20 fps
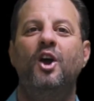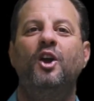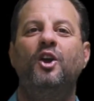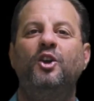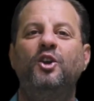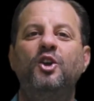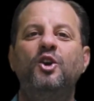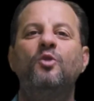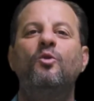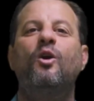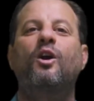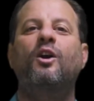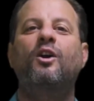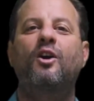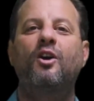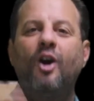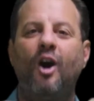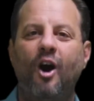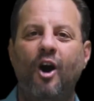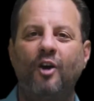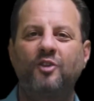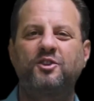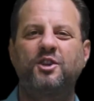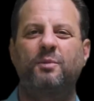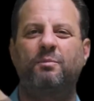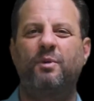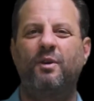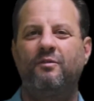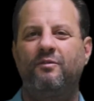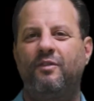You are called
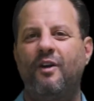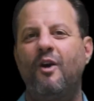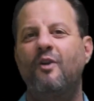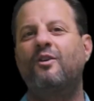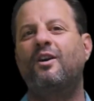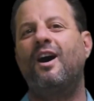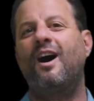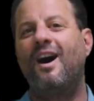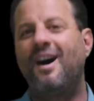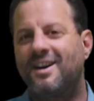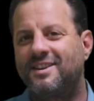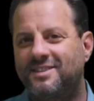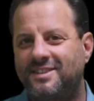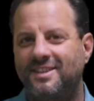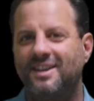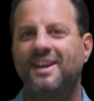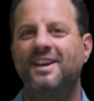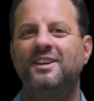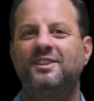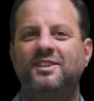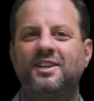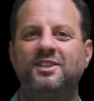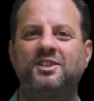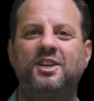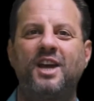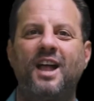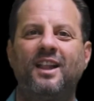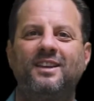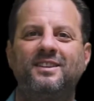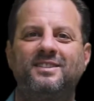to provoke us to
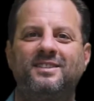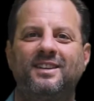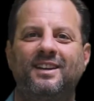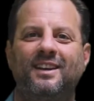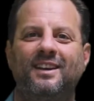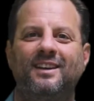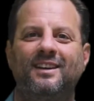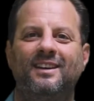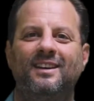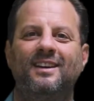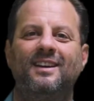jealousy.